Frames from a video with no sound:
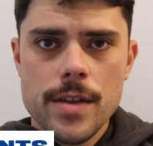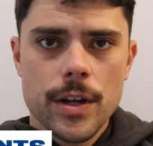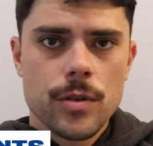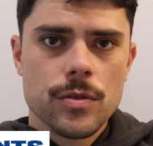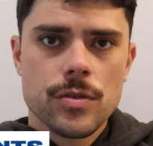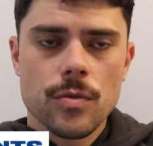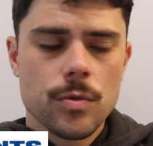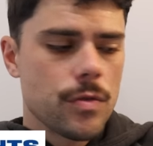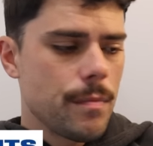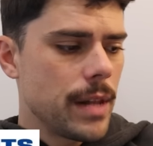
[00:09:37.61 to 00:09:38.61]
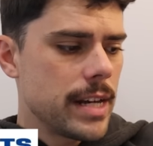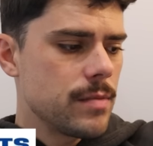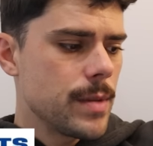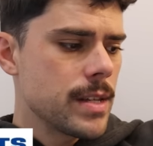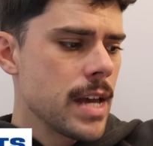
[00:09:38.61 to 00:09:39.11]
They couldn't source a
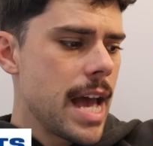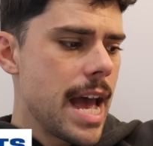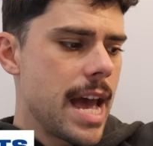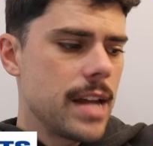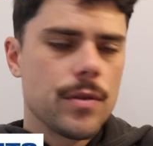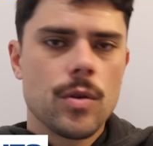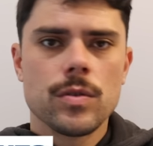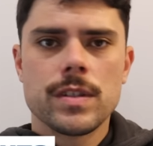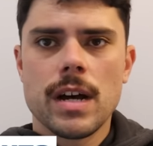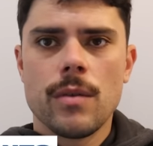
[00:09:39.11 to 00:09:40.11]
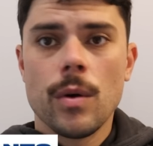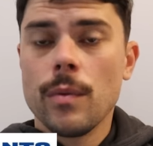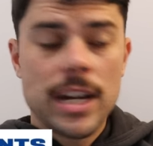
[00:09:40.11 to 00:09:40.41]
replacement, and of course, well,